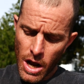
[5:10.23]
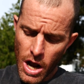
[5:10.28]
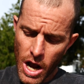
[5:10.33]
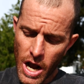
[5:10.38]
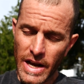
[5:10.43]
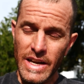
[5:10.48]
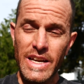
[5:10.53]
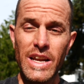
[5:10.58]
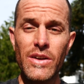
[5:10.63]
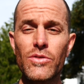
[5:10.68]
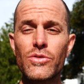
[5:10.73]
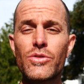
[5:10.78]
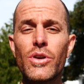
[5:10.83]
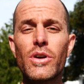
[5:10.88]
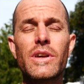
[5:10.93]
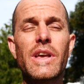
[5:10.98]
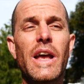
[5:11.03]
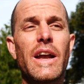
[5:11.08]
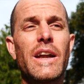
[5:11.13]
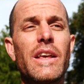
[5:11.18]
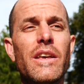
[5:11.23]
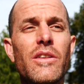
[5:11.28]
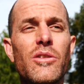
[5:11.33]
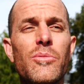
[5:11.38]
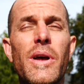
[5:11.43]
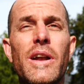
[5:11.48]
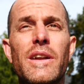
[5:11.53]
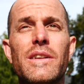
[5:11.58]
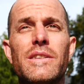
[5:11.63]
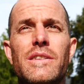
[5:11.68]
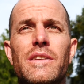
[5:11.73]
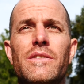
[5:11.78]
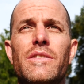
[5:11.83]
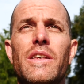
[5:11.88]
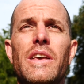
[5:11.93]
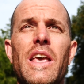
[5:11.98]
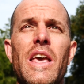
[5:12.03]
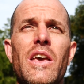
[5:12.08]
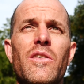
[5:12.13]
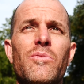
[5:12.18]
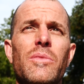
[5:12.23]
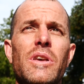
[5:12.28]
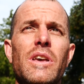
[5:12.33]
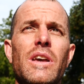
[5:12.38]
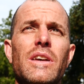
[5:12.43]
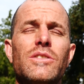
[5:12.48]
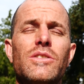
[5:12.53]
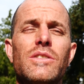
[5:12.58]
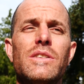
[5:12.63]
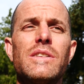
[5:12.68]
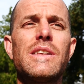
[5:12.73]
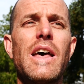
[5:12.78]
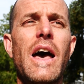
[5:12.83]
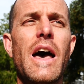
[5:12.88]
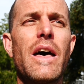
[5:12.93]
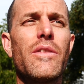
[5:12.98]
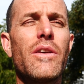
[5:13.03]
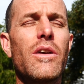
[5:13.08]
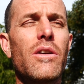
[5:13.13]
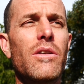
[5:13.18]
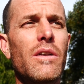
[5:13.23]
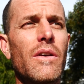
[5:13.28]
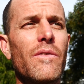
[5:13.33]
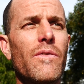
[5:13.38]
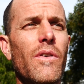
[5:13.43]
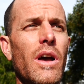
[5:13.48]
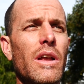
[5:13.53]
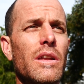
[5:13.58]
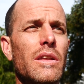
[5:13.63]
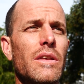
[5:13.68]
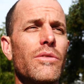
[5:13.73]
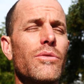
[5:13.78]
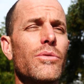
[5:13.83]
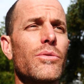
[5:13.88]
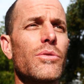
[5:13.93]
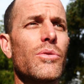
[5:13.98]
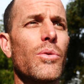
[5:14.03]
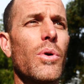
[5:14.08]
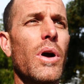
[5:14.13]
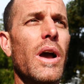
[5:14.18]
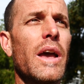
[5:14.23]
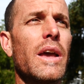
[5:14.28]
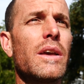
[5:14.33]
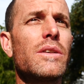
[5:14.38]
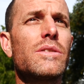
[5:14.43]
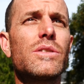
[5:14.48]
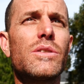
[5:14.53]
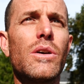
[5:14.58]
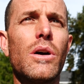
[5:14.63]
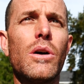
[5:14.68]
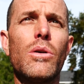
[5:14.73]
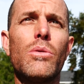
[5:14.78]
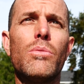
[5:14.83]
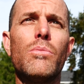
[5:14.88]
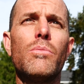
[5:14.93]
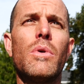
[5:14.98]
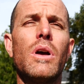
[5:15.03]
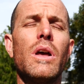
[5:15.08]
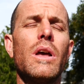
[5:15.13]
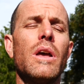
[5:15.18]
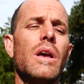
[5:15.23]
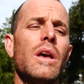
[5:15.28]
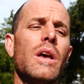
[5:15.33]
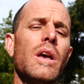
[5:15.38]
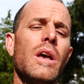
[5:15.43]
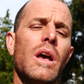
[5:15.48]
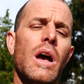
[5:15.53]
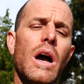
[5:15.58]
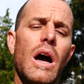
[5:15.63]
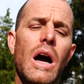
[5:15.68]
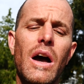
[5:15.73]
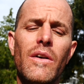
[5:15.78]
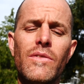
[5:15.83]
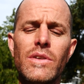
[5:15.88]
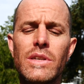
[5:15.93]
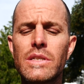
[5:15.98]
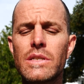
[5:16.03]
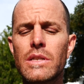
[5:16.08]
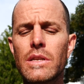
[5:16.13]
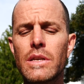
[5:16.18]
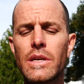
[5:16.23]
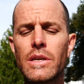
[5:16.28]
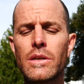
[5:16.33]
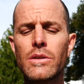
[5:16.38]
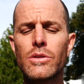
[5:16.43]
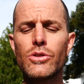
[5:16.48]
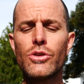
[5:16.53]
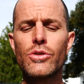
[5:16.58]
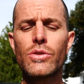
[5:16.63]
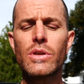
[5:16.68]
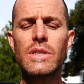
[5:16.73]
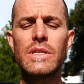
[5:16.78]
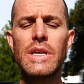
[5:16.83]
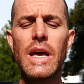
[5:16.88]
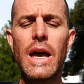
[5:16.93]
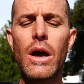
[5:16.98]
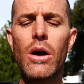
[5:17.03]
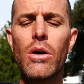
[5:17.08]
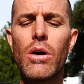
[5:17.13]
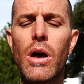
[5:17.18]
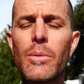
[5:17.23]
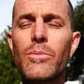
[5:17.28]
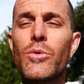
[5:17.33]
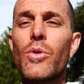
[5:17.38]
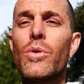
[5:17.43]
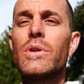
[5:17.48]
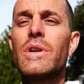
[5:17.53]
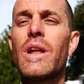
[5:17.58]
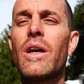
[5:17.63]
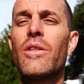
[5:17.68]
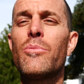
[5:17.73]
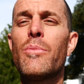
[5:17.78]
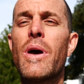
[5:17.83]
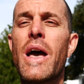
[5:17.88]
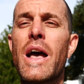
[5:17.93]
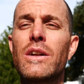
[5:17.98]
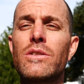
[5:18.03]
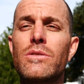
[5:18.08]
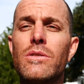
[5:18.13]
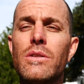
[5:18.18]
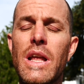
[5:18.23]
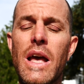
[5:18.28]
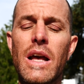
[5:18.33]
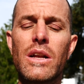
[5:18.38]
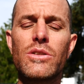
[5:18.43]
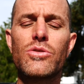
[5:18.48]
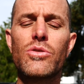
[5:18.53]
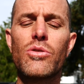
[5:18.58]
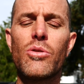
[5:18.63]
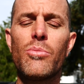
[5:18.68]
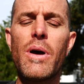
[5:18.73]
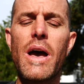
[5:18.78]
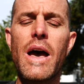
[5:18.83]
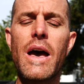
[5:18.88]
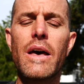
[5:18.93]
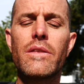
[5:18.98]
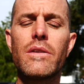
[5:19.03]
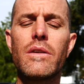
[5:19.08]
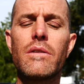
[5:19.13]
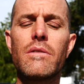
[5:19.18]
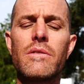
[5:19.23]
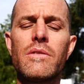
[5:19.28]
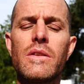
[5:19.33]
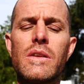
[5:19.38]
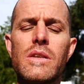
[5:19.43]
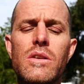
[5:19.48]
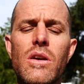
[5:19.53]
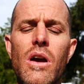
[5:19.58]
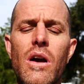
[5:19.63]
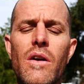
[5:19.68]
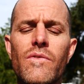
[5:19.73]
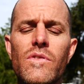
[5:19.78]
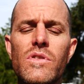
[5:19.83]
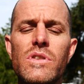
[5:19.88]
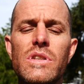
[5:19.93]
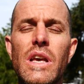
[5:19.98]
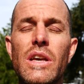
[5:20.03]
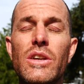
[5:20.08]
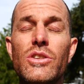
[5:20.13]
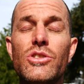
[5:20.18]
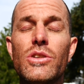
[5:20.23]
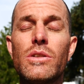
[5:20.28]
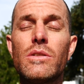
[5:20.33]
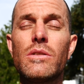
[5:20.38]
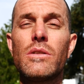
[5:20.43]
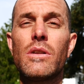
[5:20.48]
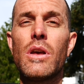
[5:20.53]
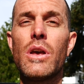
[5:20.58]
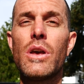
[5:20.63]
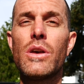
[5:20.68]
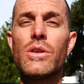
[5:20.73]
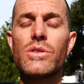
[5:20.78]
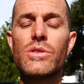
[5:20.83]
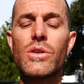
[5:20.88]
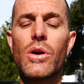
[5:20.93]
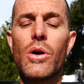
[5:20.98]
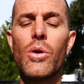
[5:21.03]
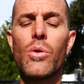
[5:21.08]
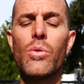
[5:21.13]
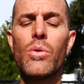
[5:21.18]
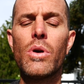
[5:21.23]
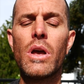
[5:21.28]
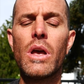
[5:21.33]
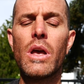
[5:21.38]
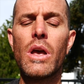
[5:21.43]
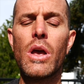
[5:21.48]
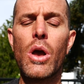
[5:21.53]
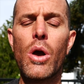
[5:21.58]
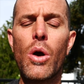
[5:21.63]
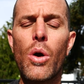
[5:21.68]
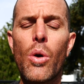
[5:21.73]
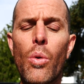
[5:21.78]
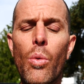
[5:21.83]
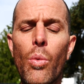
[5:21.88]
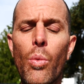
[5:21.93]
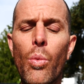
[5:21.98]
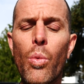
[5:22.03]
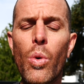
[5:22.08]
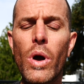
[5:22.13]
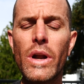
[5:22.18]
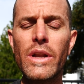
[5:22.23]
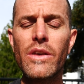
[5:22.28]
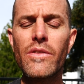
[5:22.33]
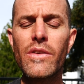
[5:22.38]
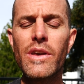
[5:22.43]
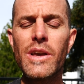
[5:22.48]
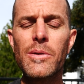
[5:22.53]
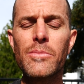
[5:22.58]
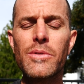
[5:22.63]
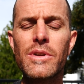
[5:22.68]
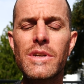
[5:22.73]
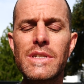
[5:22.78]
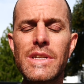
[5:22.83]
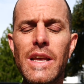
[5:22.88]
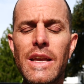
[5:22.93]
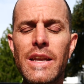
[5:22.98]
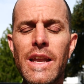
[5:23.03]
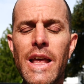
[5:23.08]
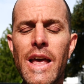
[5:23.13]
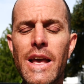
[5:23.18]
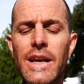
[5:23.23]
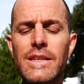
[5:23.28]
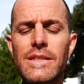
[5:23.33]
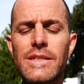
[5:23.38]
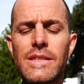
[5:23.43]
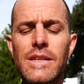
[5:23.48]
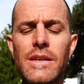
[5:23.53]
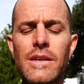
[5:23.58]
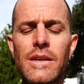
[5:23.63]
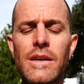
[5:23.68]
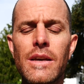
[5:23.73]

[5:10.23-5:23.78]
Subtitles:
I never took any of the medicine they gave me. I just sat there and I finally threw it away. So obviously you can tell I'm going down the natural path here in this conversation. So what do you think I'm going to say next?